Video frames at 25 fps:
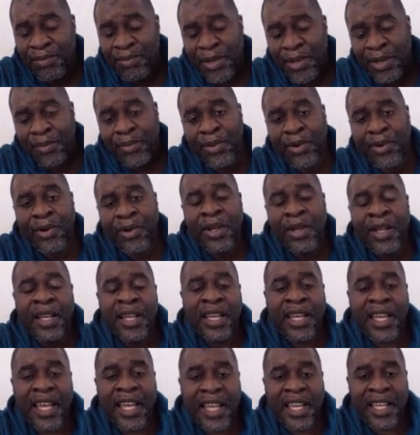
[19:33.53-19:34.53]
people
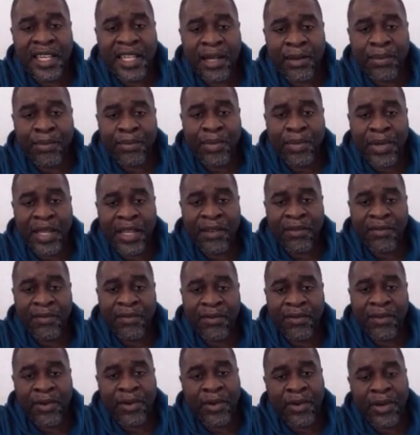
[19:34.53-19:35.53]
end up paying
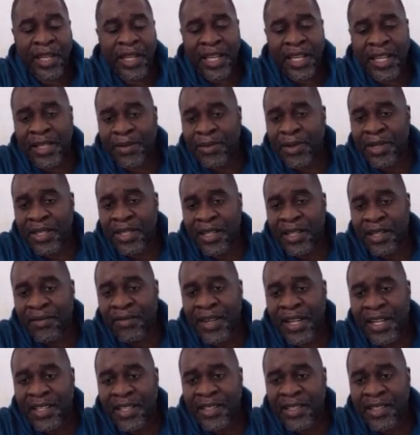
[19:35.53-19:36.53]
for expert
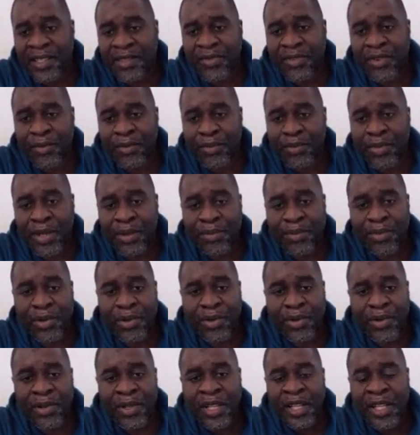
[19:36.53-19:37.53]
advisors from
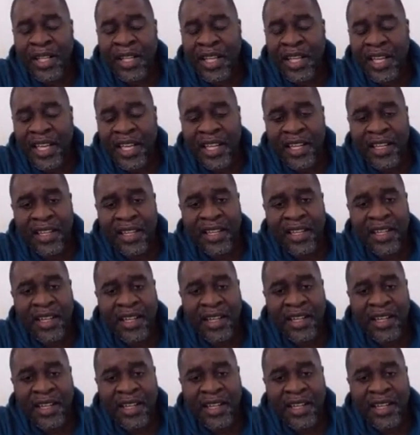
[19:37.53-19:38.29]
people and